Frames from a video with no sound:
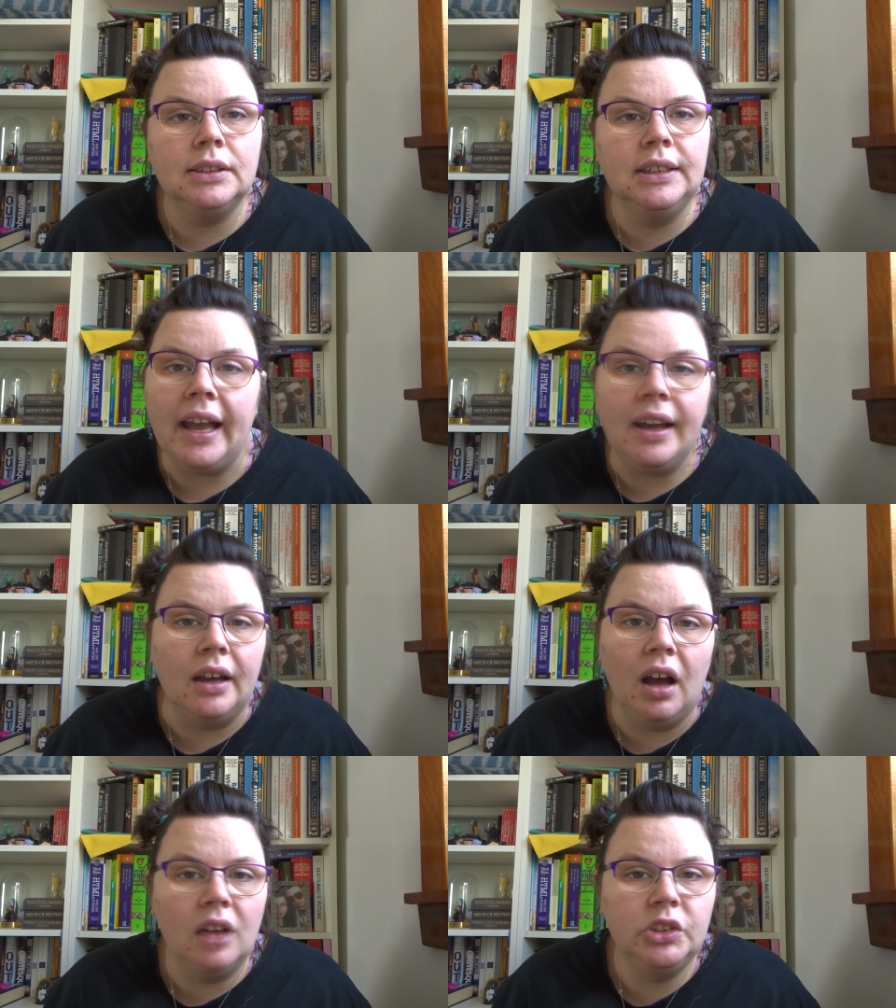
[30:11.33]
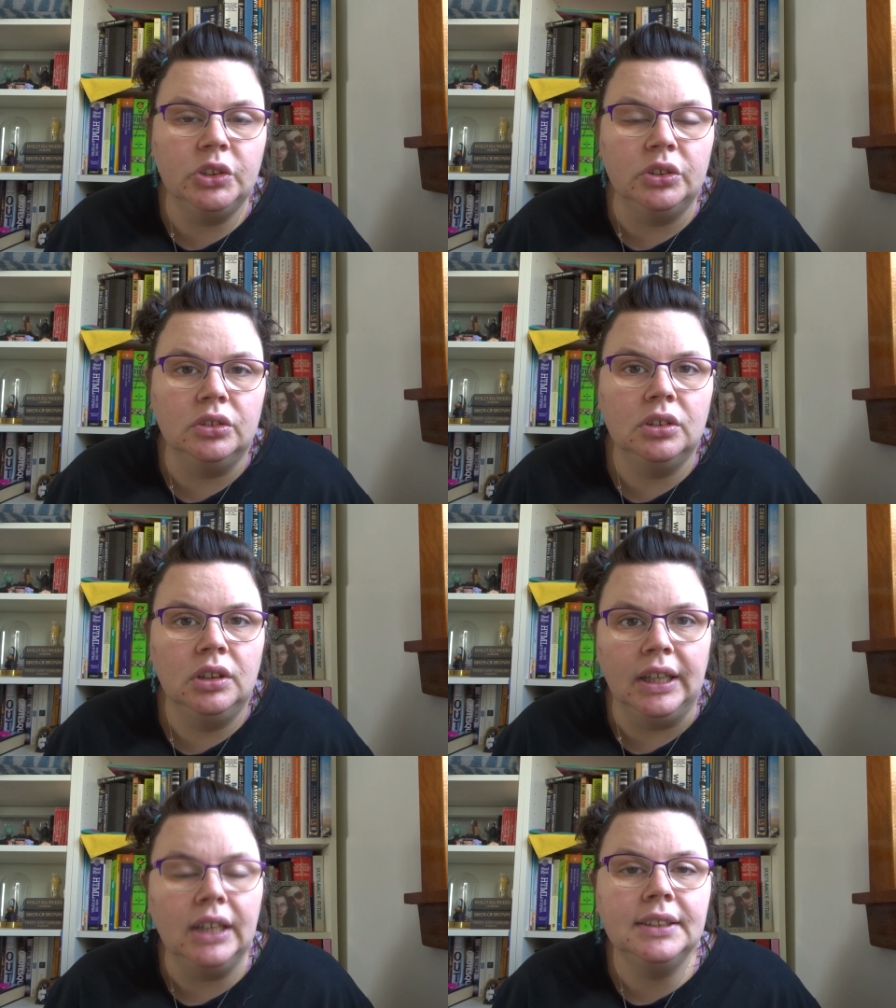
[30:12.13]
Yeah, I'll do
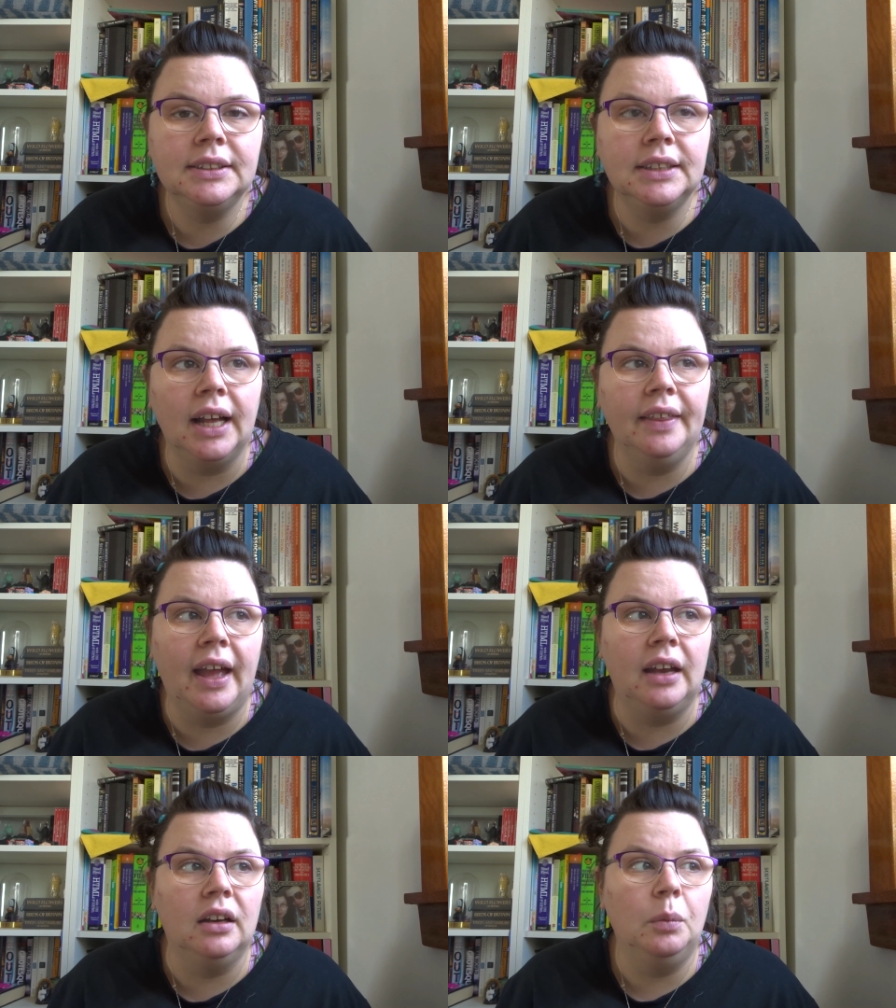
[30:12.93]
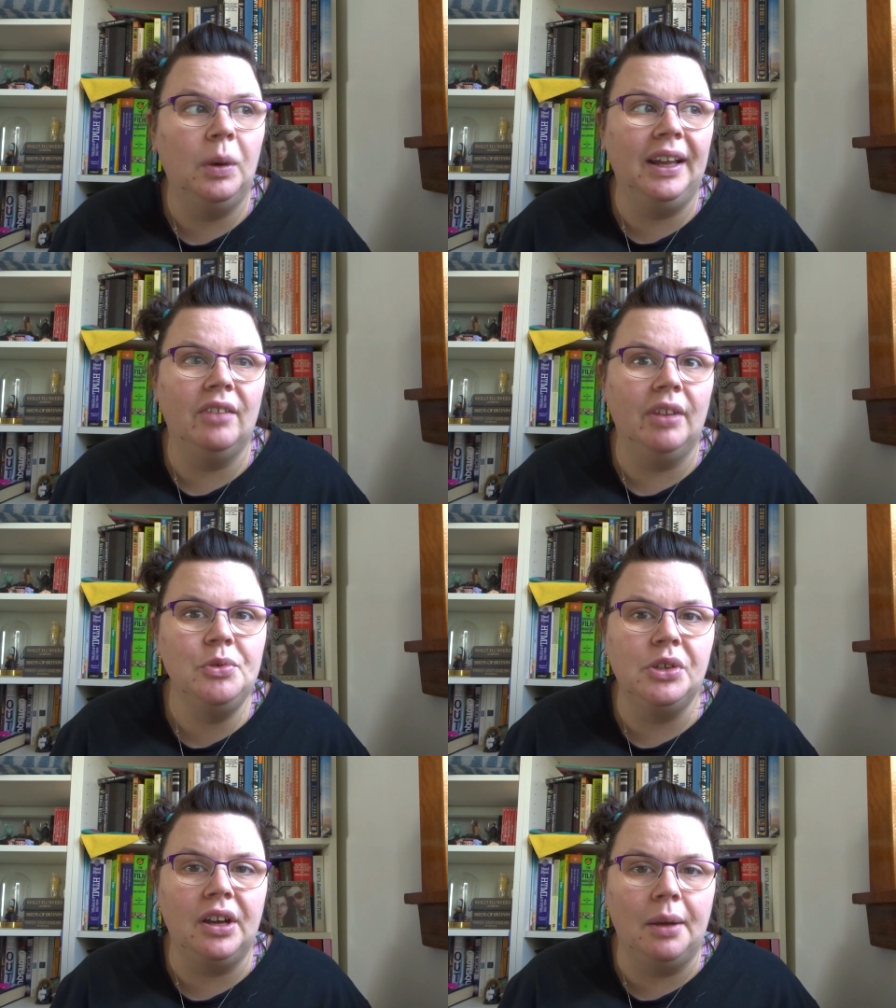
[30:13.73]
this, and then when I get around
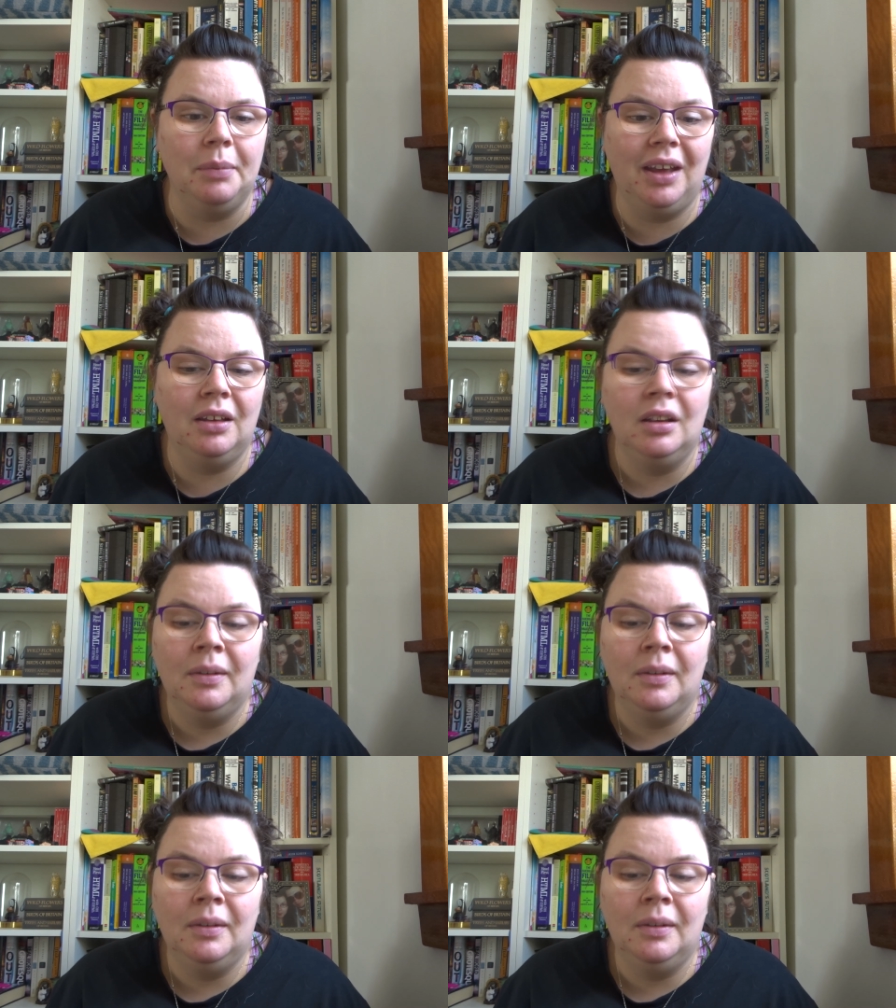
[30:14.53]
to it I'm like,